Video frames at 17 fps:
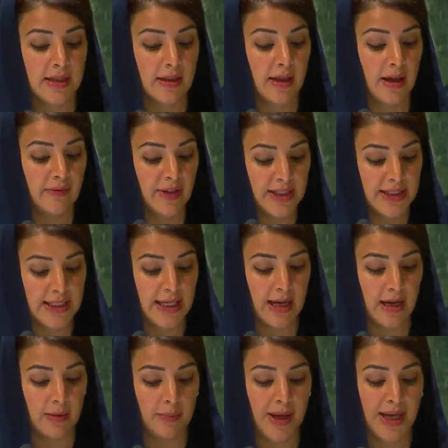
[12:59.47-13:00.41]
We will
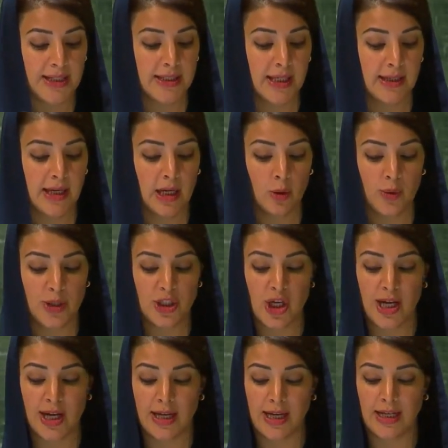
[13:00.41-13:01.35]
focus
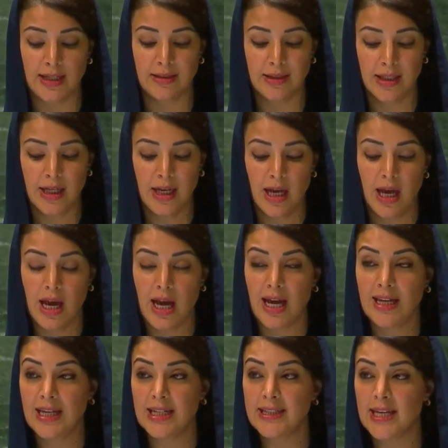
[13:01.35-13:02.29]
in 2
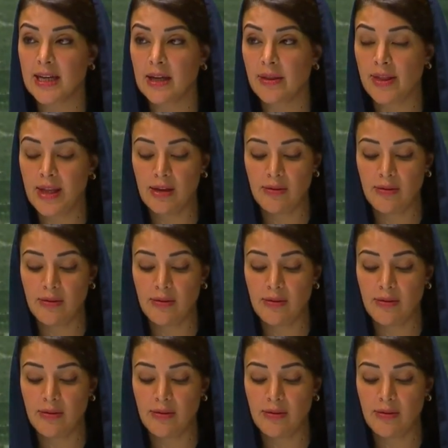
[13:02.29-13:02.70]
months